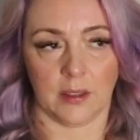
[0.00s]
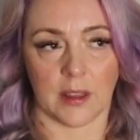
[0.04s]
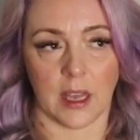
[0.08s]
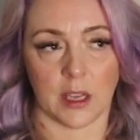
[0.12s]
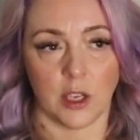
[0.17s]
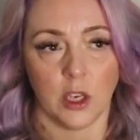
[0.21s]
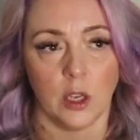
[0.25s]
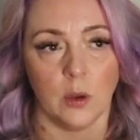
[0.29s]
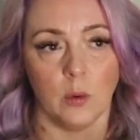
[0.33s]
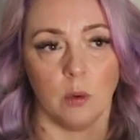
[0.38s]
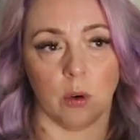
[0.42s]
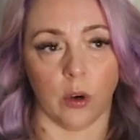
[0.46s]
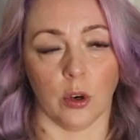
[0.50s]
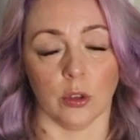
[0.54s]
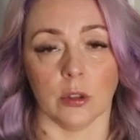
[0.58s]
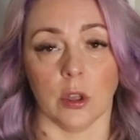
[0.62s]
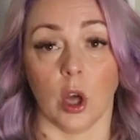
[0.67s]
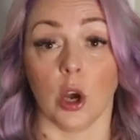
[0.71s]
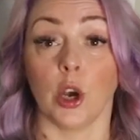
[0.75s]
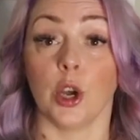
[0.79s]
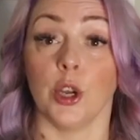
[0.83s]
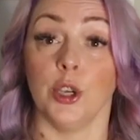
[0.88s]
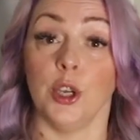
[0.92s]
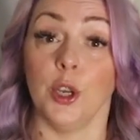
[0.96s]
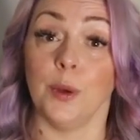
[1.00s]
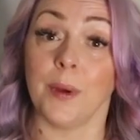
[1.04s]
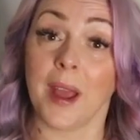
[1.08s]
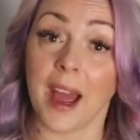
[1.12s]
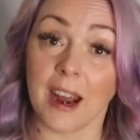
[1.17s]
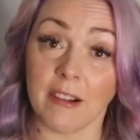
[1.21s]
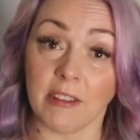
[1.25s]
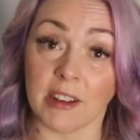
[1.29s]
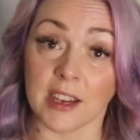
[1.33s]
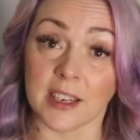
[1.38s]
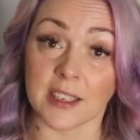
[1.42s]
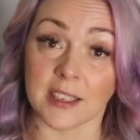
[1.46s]
then you unlock a new
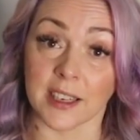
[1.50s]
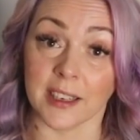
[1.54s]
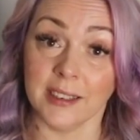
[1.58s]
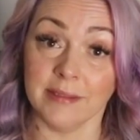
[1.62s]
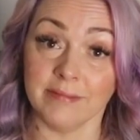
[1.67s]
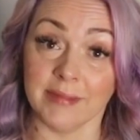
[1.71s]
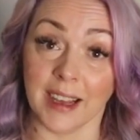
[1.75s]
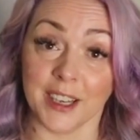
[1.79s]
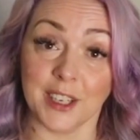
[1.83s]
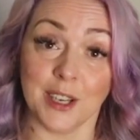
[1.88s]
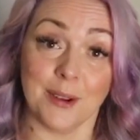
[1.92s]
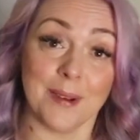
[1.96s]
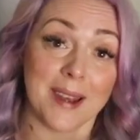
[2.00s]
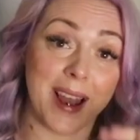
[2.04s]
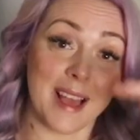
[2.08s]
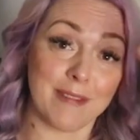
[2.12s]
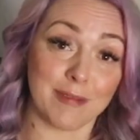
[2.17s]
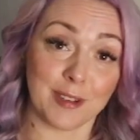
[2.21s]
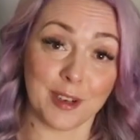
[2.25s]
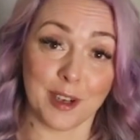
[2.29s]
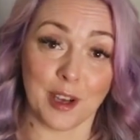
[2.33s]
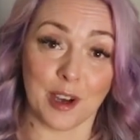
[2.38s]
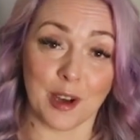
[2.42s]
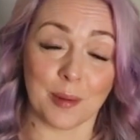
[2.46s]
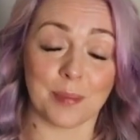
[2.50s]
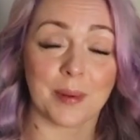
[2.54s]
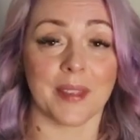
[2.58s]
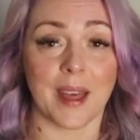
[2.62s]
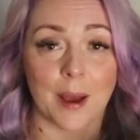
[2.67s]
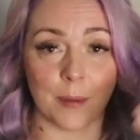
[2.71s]
character and you level up.